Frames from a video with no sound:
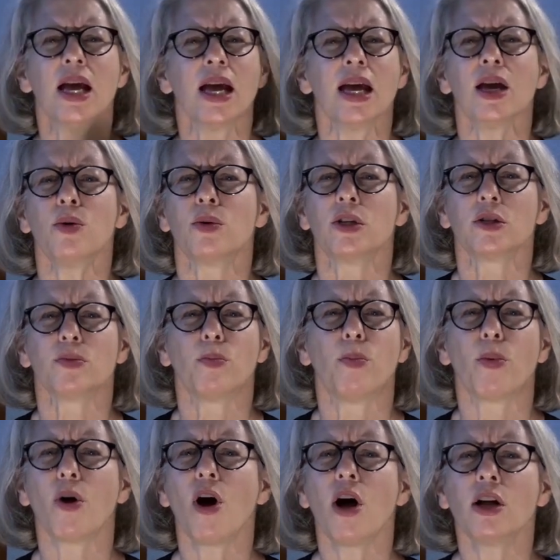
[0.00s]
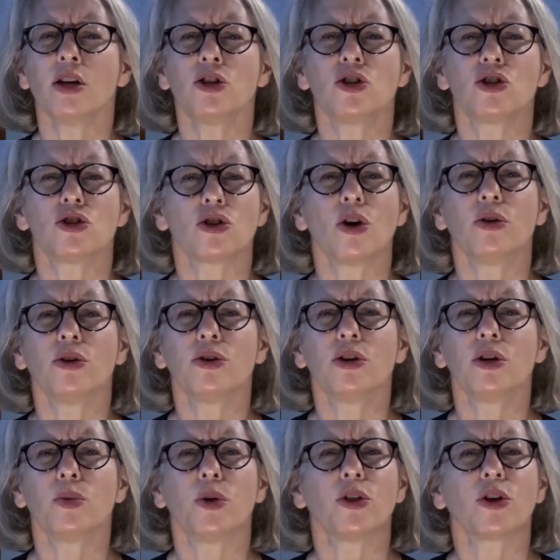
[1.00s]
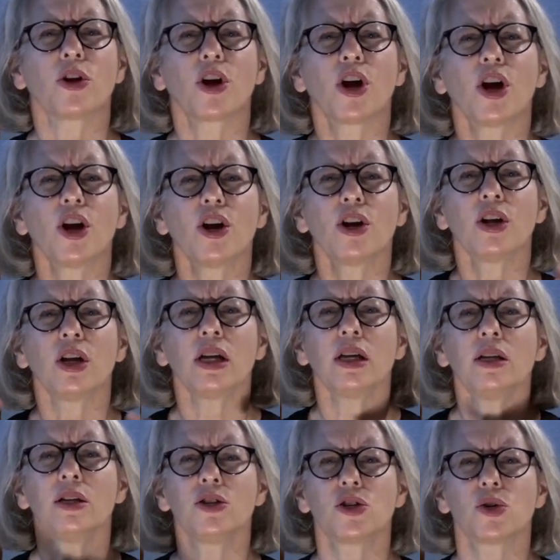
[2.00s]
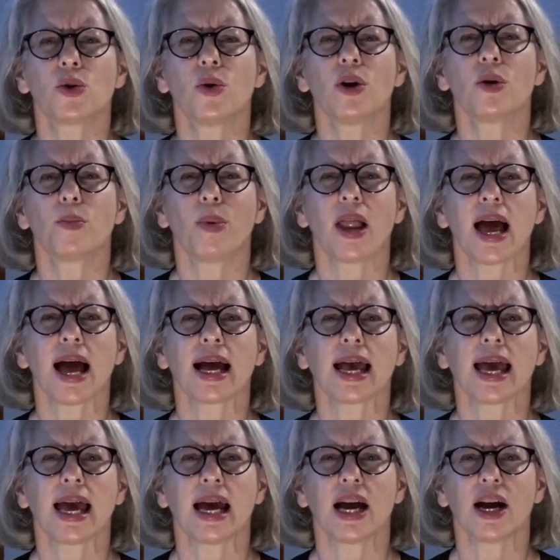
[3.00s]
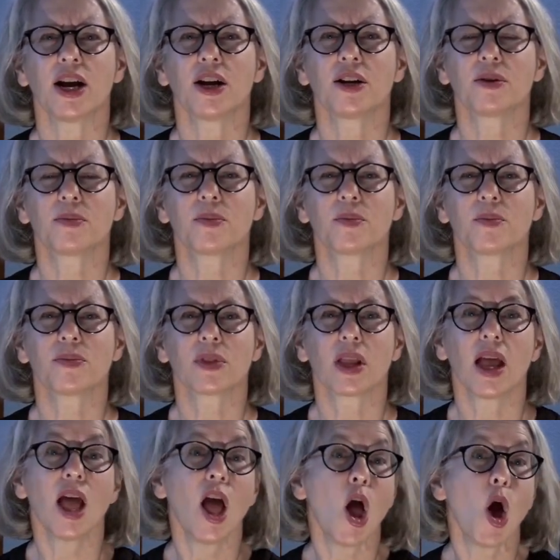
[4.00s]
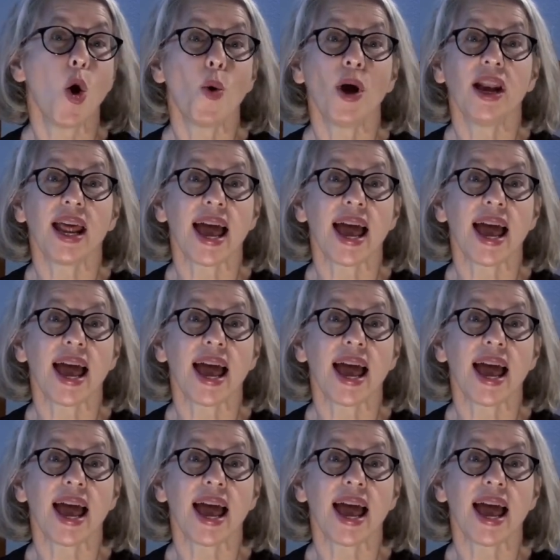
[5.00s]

He was broad-shouldered with curly, short black hair. When